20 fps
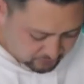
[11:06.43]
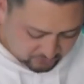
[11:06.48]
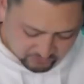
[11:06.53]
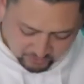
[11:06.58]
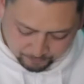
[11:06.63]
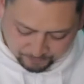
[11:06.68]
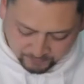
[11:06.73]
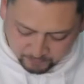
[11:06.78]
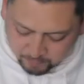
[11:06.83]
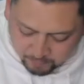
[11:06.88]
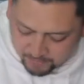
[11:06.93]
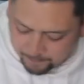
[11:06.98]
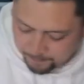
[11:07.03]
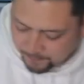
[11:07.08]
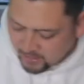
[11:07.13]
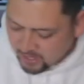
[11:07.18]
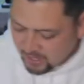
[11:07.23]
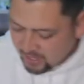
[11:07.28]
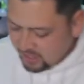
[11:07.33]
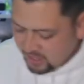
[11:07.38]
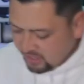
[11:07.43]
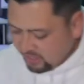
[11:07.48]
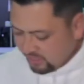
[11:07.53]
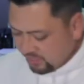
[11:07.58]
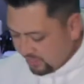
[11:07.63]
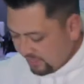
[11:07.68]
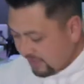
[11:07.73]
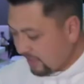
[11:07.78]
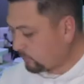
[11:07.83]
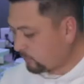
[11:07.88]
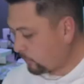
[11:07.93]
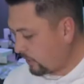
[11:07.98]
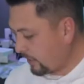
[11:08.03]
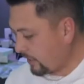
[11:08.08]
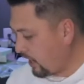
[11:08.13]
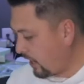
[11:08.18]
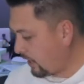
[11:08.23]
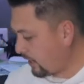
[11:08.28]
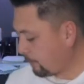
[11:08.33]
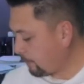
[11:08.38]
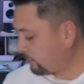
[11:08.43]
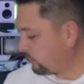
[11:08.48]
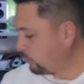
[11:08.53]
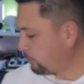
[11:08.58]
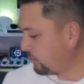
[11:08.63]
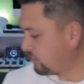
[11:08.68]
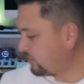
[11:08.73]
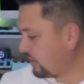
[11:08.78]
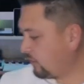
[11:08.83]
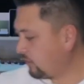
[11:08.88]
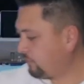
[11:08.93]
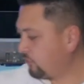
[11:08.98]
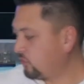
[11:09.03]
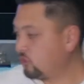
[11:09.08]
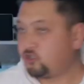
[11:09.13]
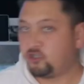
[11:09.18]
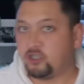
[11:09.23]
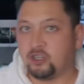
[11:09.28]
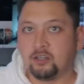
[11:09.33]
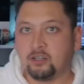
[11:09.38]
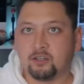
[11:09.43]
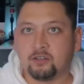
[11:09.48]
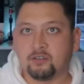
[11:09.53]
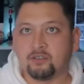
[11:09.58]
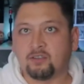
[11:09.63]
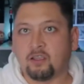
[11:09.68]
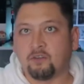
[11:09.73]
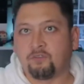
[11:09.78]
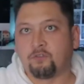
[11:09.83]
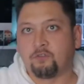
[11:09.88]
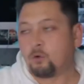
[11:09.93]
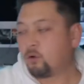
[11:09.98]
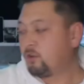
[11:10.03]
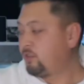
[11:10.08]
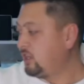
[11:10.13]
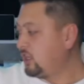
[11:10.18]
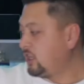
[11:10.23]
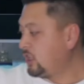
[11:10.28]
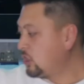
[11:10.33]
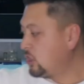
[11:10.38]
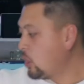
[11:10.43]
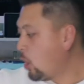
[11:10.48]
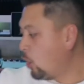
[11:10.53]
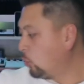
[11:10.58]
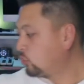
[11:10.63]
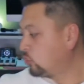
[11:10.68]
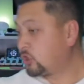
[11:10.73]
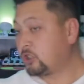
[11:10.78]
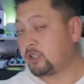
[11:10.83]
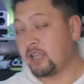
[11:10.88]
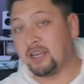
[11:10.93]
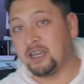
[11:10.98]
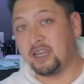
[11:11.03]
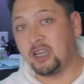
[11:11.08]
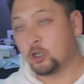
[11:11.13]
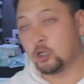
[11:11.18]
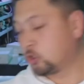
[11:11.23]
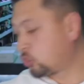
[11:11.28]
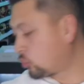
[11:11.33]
or something. But that's what I got. I'm super excited for the shears, for the nose and ear